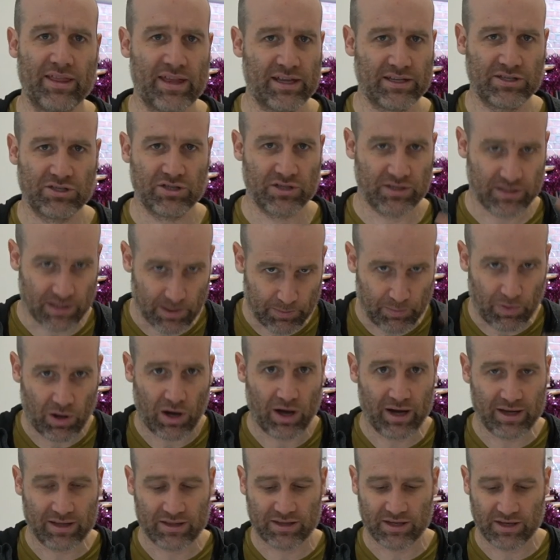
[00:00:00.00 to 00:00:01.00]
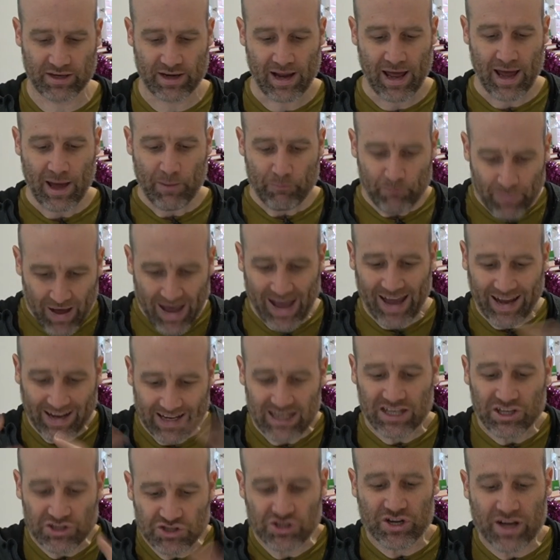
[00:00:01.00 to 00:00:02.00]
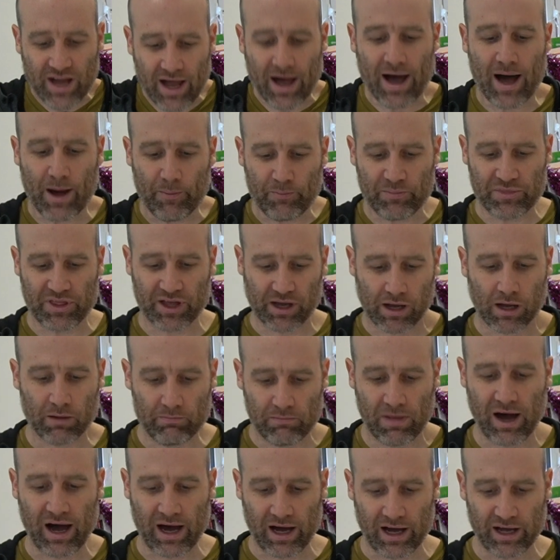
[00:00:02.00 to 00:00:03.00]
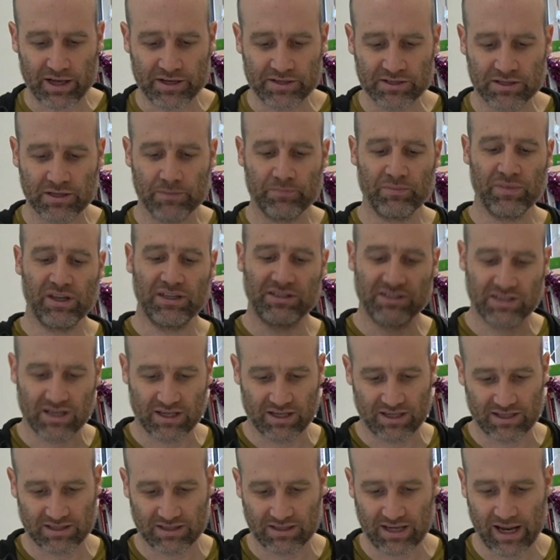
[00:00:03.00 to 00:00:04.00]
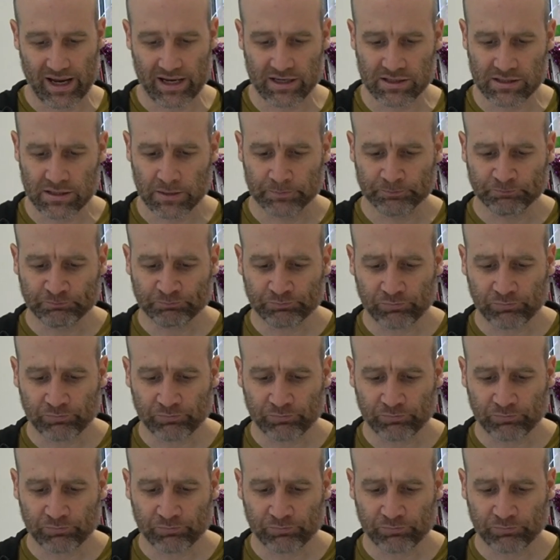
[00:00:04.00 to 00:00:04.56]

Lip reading: That's just the Python packaging up the command it's going to send.